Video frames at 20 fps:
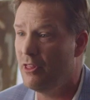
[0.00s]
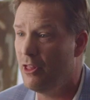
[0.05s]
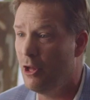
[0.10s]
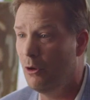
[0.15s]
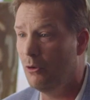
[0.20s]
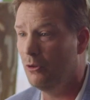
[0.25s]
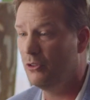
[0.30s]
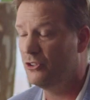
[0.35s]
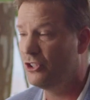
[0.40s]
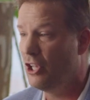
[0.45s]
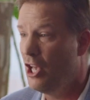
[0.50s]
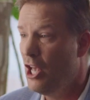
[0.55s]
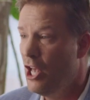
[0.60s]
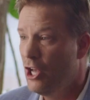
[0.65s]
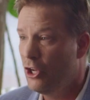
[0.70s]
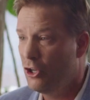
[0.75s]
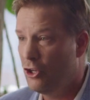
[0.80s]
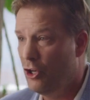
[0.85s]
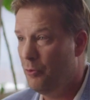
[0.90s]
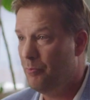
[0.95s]
of those
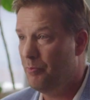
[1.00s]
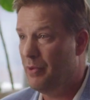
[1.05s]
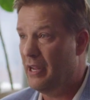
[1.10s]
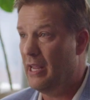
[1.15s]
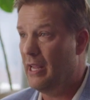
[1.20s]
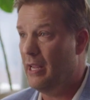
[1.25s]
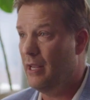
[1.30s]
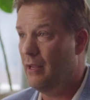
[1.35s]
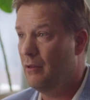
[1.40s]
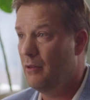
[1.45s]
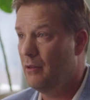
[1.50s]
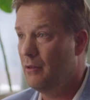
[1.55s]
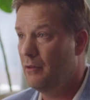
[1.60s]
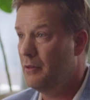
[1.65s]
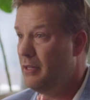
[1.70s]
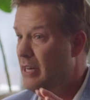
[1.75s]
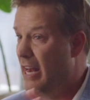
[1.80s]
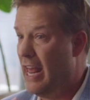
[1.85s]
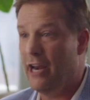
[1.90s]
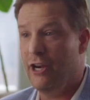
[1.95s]
could be
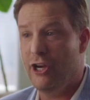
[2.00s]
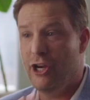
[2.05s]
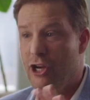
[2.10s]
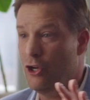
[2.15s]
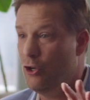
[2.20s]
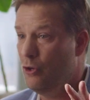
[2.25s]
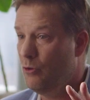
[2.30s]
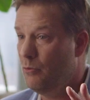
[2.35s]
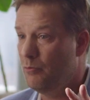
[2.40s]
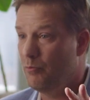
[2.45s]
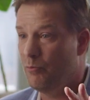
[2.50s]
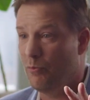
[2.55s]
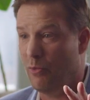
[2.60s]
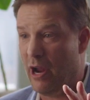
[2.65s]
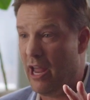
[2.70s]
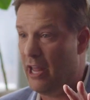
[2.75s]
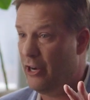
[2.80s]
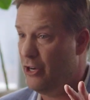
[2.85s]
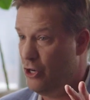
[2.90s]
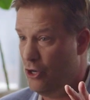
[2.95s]
net new,
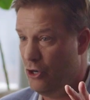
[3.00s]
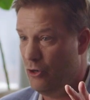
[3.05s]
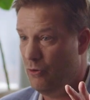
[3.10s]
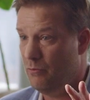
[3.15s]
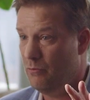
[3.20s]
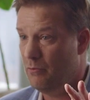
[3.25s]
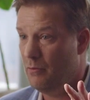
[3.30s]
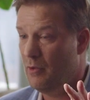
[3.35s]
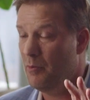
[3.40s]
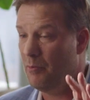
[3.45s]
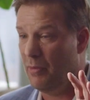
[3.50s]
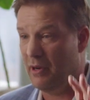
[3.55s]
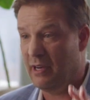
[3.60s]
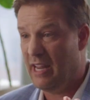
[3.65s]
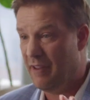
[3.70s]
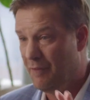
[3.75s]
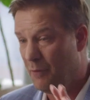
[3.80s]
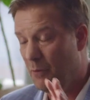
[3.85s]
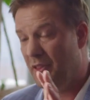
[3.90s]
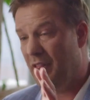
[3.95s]
brand new, but
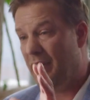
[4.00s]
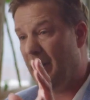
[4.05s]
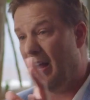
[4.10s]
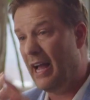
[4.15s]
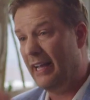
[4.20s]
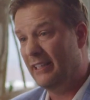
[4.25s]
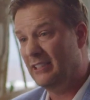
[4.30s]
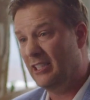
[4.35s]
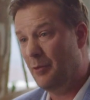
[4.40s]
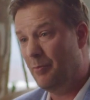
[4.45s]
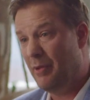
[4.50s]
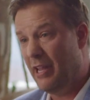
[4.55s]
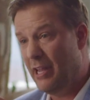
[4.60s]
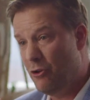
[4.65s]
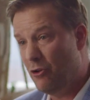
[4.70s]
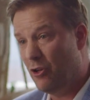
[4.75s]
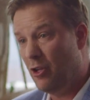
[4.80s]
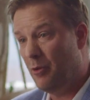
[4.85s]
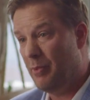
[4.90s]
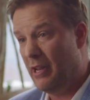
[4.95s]
even within the ICP,
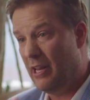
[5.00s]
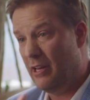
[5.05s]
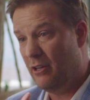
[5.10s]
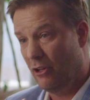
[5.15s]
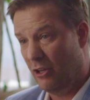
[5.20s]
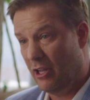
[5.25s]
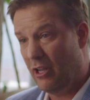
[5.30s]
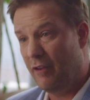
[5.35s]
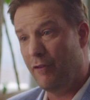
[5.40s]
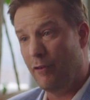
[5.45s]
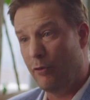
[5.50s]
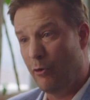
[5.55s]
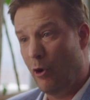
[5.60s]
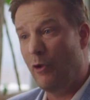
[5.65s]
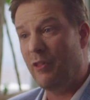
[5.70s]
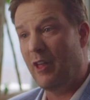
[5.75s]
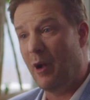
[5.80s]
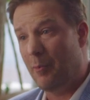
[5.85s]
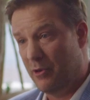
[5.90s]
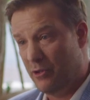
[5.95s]
you could be looking for
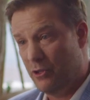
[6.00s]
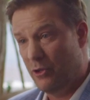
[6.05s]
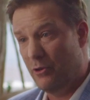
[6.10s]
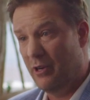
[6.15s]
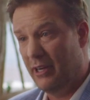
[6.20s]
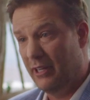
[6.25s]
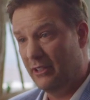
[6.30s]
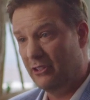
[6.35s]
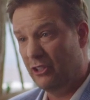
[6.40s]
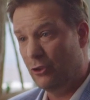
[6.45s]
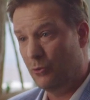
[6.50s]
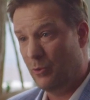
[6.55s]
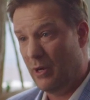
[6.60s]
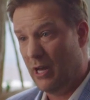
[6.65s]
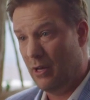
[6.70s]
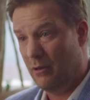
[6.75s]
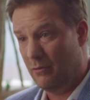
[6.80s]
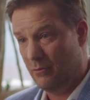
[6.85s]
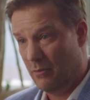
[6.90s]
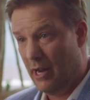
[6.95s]
growth opportunities as
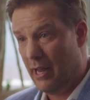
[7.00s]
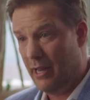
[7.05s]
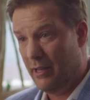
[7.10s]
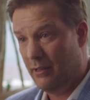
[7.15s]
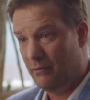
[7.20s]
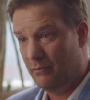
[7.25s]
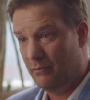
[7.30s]
well, right?